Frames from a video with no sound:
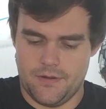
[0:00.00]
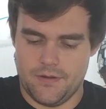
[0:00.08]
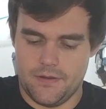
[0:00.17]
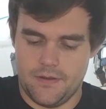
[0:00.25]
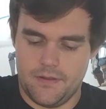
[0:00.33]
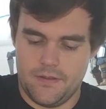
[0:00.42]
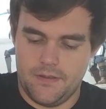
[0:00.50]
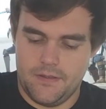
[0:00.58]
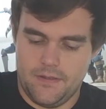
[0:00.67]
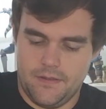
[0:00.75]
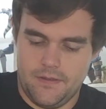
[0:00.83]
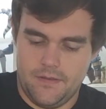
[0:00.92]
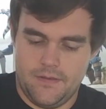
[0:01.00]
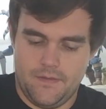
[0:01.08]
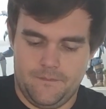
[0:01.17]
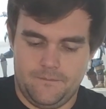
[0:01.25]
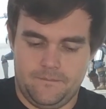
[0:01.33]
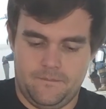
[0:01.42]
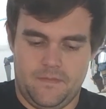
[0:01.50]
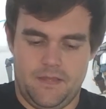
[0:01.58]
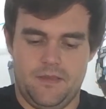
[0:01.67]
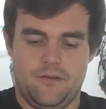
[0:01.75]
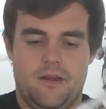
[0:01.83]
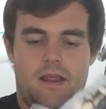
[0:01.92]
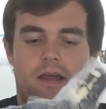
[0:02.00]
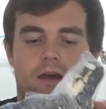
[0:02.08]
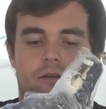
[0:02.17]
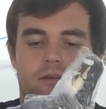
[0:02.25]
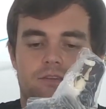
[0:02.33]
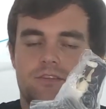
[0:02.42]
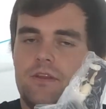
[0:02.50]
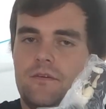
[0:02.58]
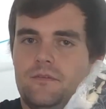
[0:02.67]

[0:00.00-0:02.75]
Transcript: to get her out, because